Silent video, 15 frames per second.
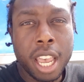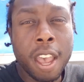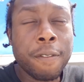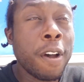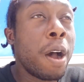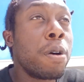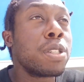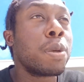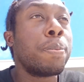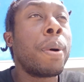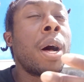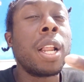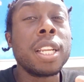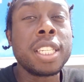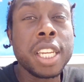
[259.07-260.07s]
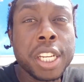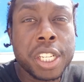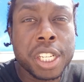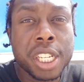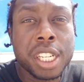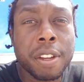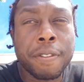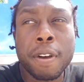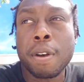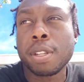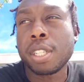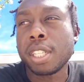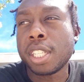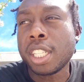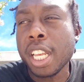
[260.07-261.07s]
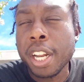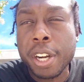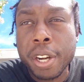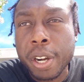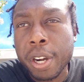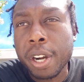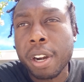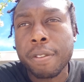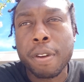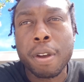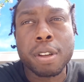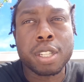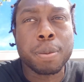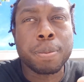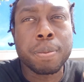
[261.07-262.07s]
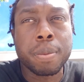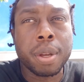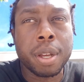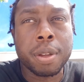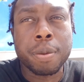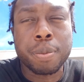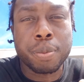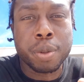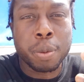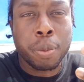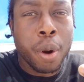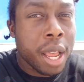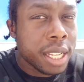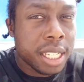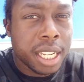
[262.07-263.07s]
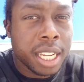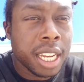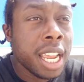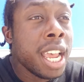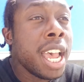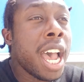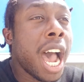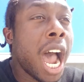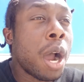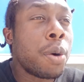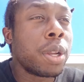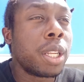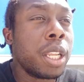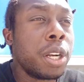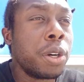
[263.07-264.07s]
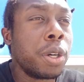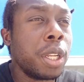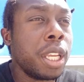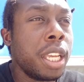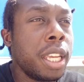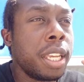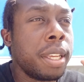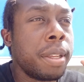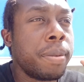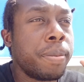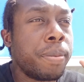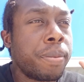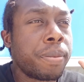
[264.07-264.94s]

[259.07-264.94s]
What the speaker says: If I was a politician, if I was a senator, if I was the president, I would literally